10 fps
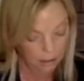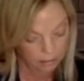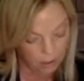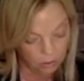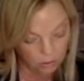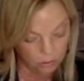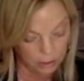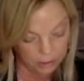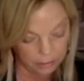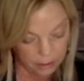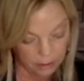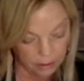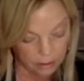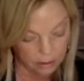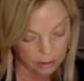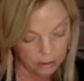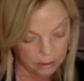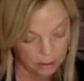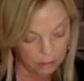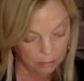Mayor Lori thinks
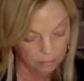that